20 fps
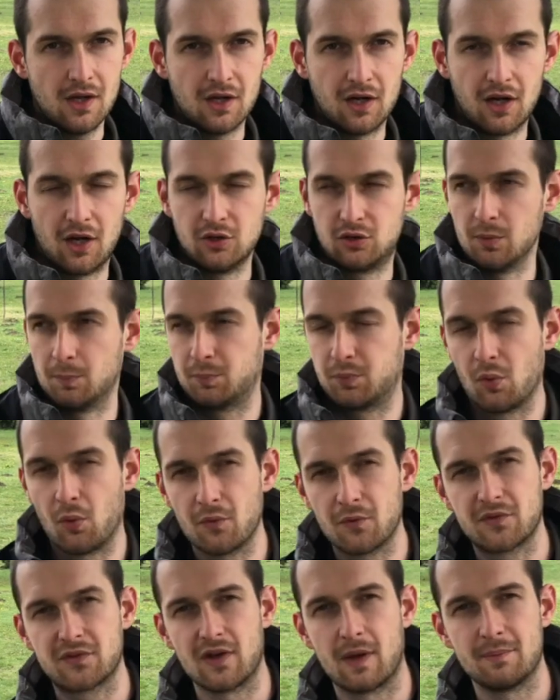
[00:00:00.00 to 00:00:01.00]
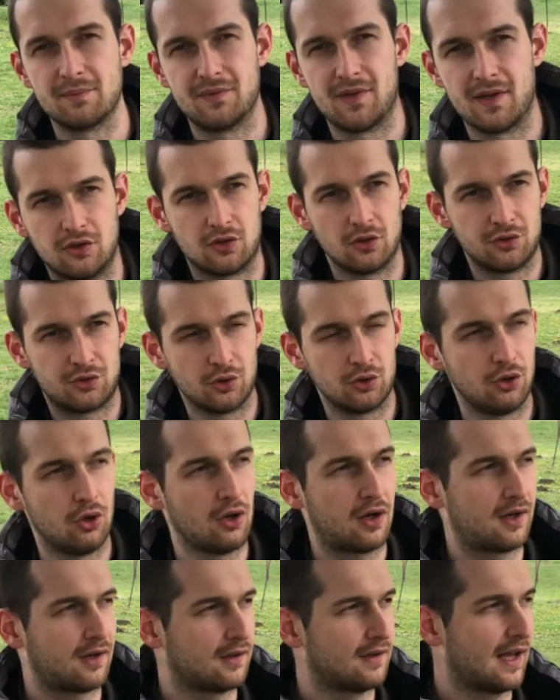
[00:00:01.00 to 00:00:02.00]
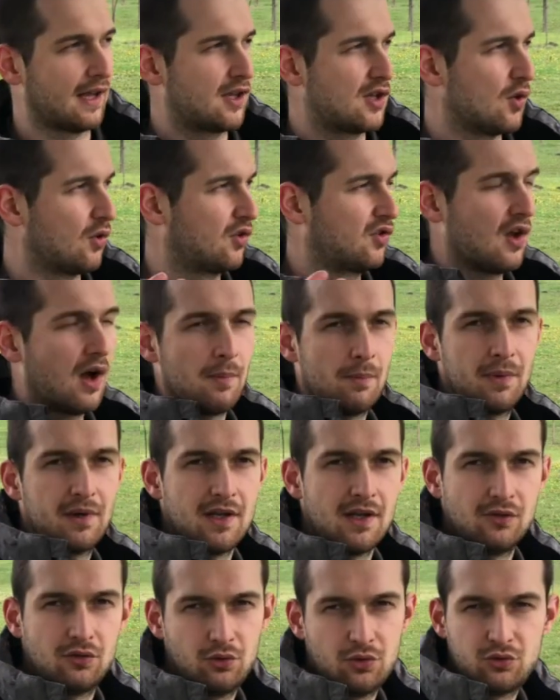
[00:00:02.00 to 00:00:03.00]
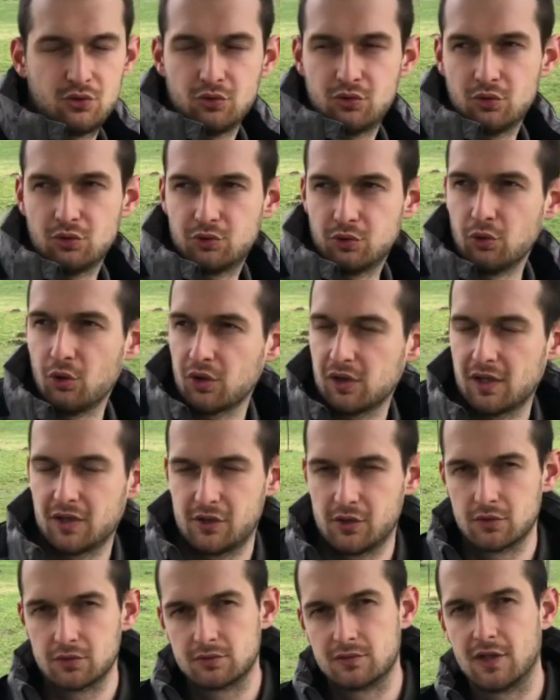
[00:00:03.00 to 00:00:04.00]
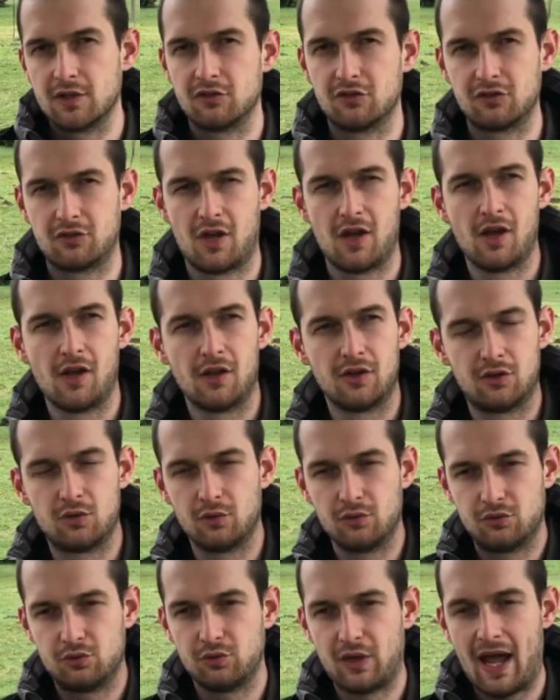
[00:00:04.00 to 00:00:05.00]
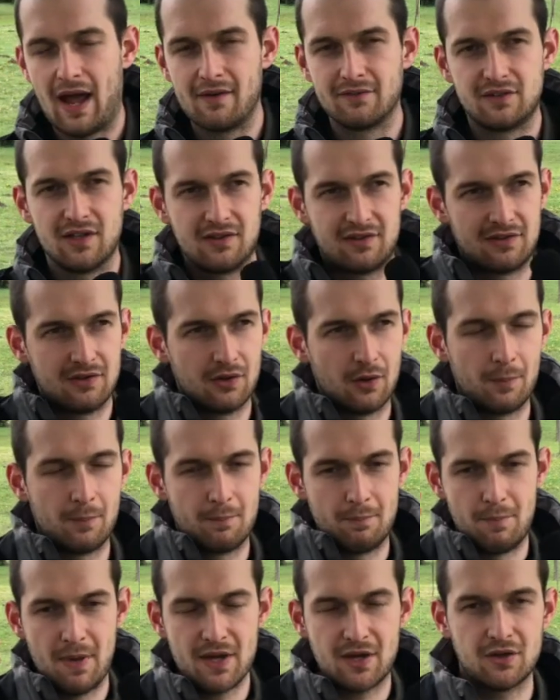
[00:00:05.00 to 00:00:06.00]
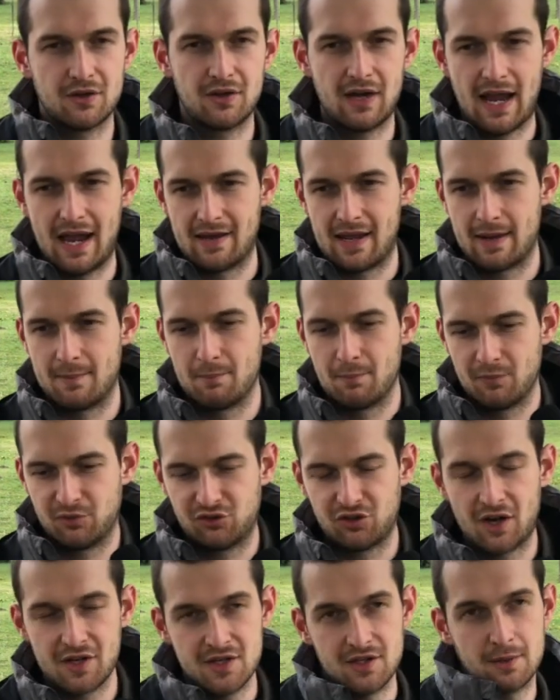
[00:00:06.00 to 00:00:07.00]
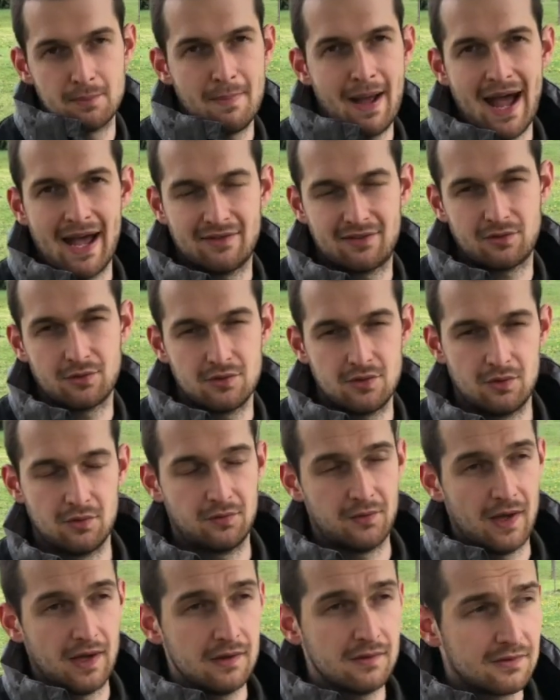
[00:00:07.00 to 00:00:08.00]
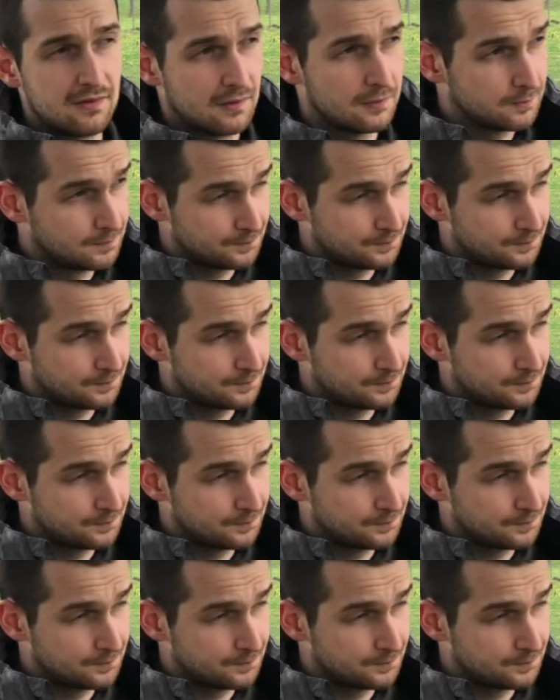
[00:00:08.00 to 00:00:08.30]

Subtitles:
to prove something, to look like you're somebody, to look like you're rich, to have this bigger and shinier mask on your face.